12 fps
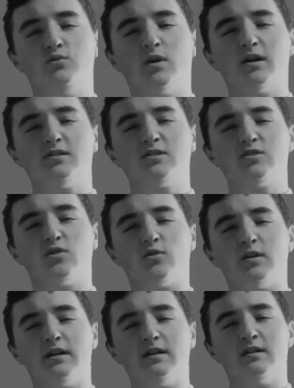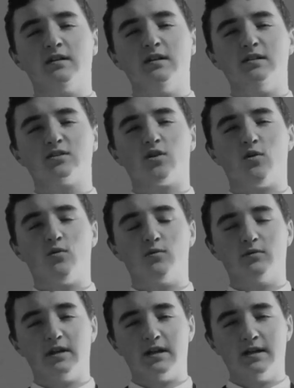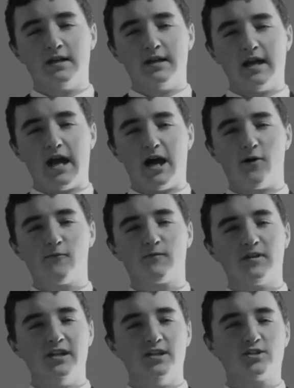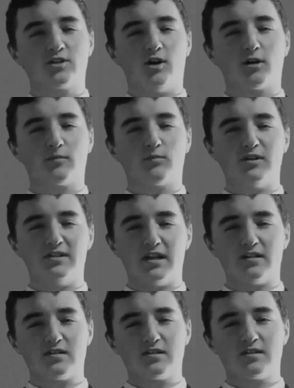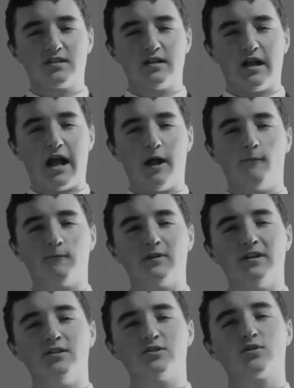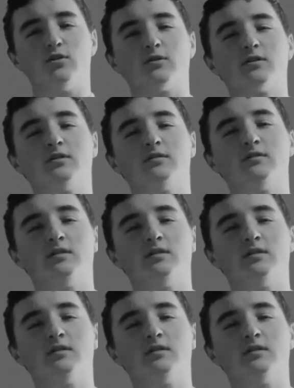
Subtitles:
Tonight's story is called Alfred Hitchcock Presents Alfred Hitchcock.